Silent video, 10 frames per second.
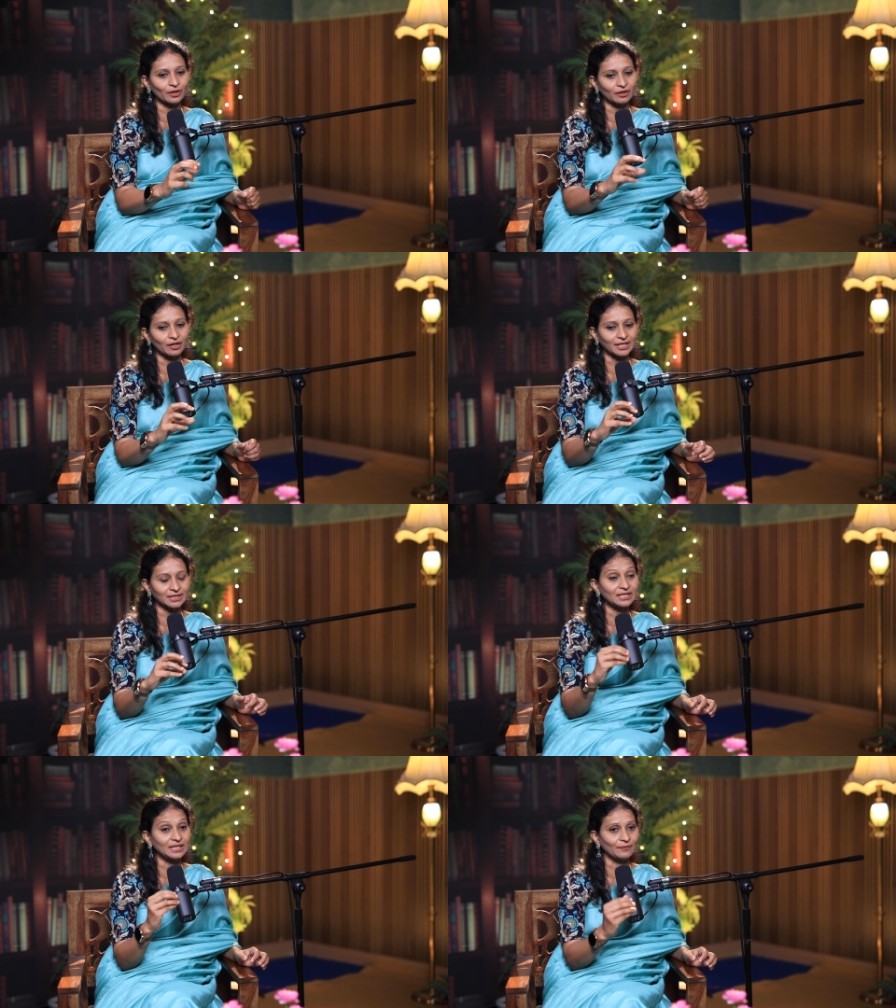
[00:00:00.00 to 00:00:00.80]

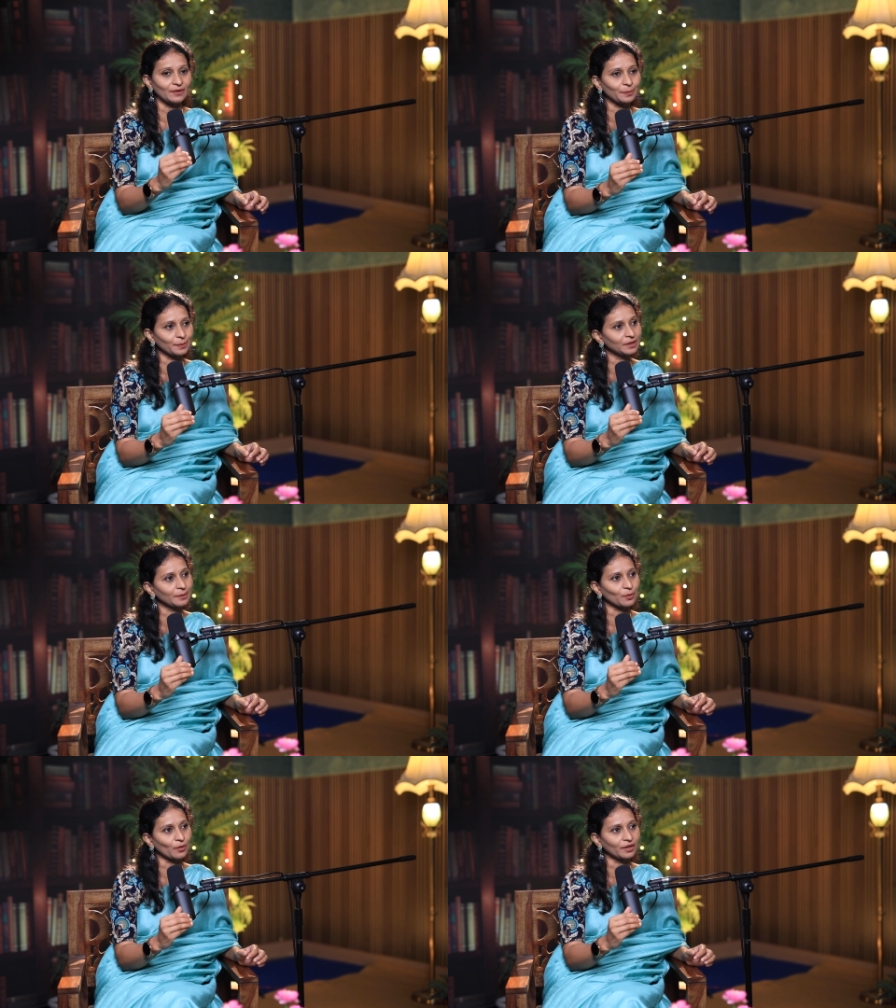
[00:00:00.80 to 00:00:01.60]
when you are
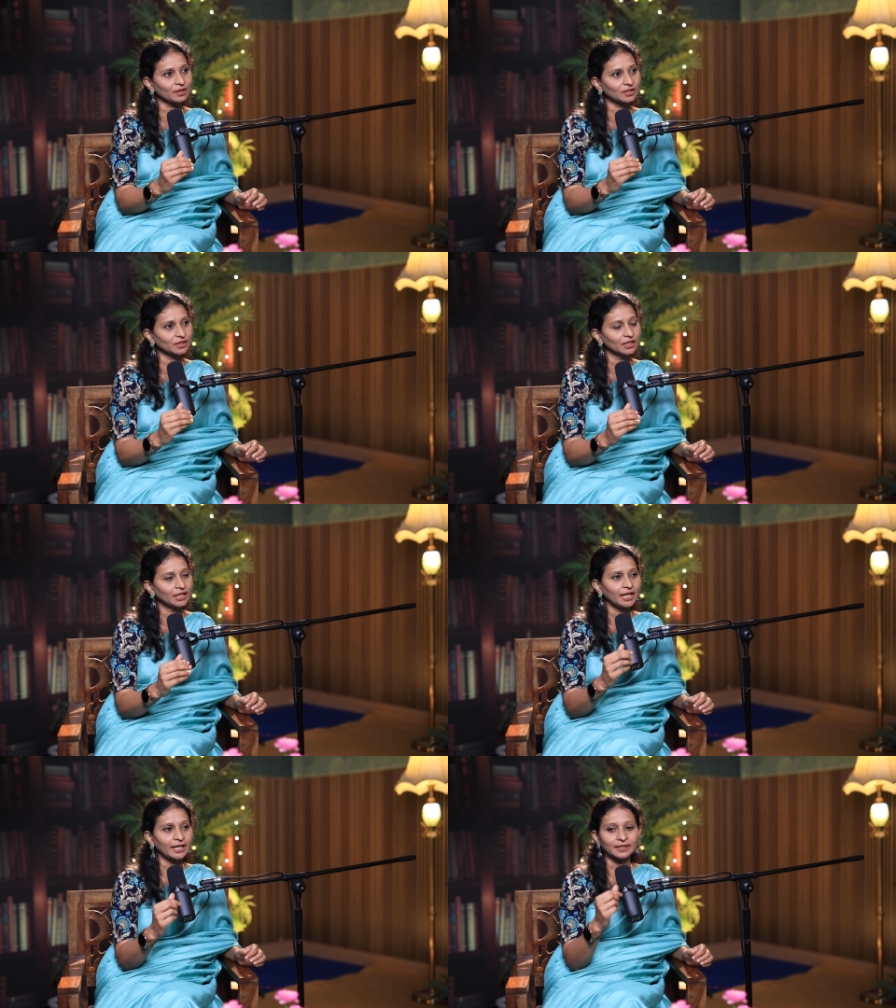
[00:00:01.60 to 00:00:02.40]
actually developing the
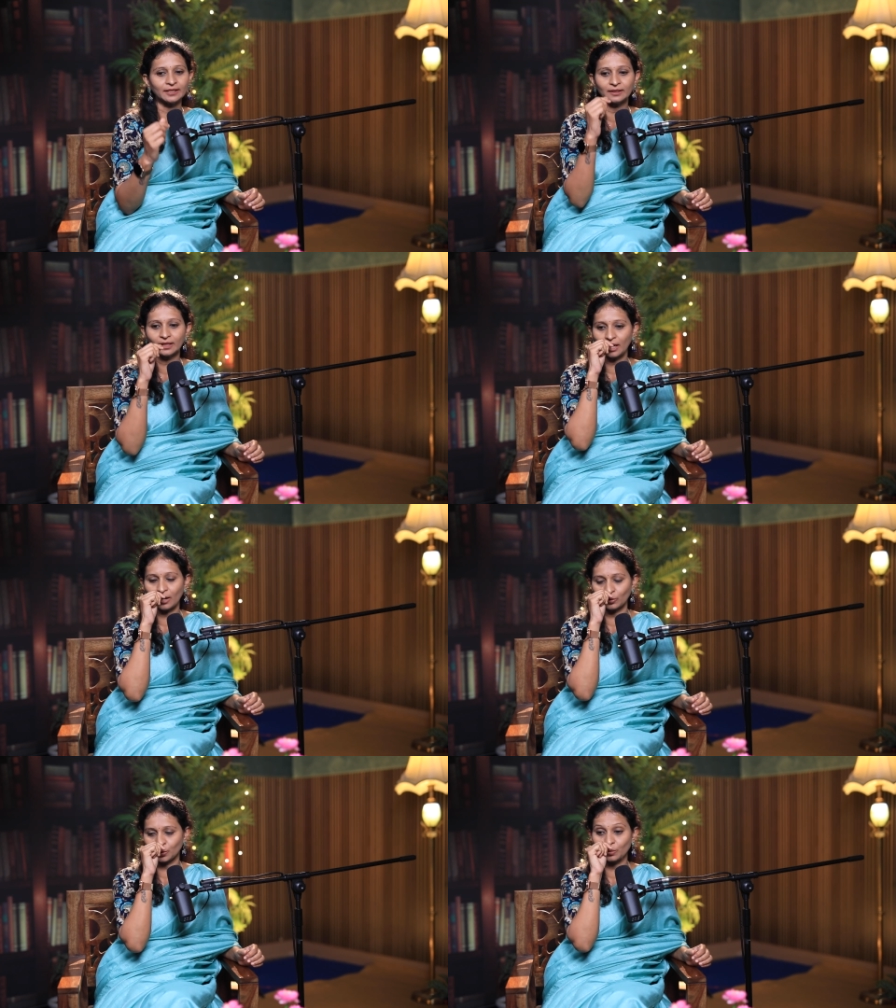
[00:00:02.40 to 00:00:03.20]
product,
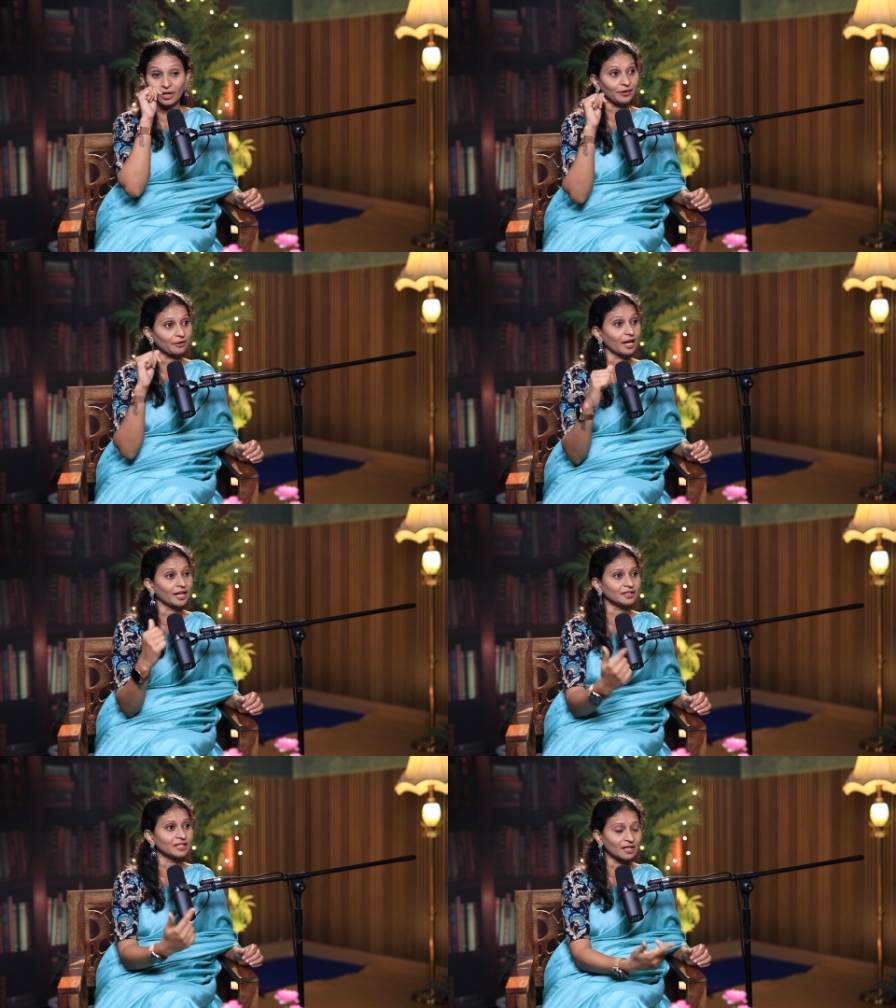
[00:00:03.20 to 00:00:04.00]
and then
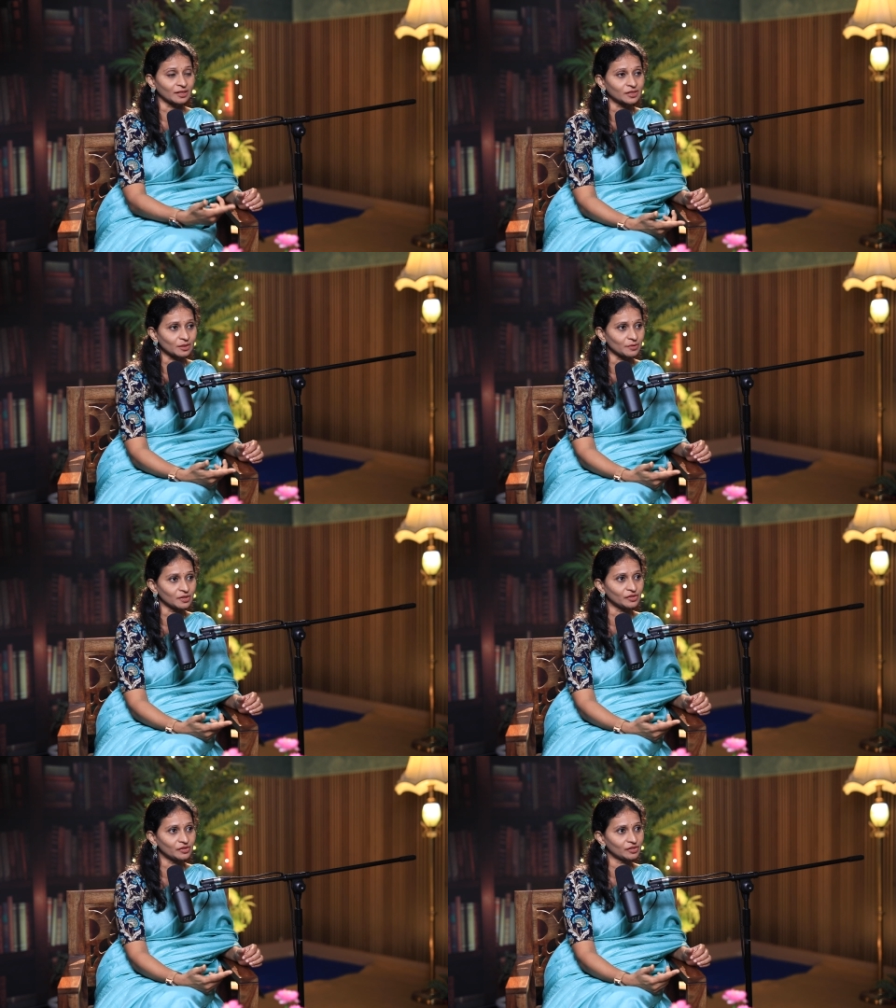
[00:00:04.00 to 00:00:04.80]
how to attract
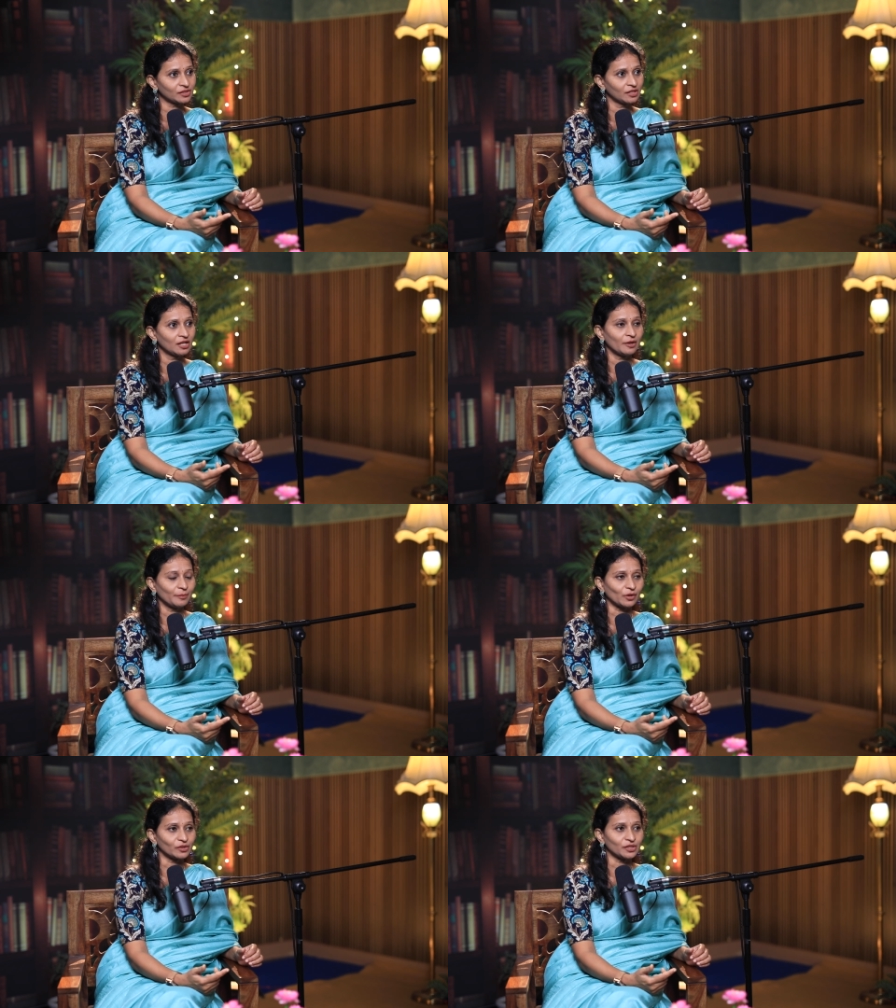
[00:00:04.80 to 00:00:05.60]
the
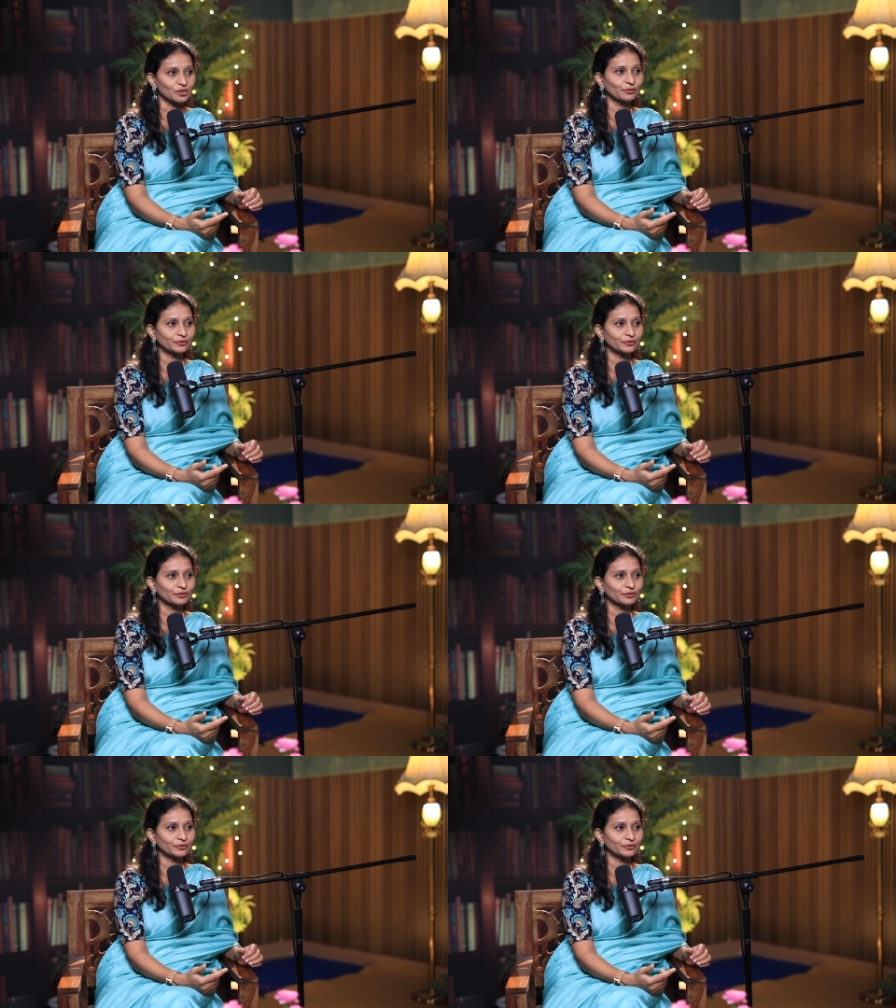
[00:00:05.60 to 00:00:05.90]
customers?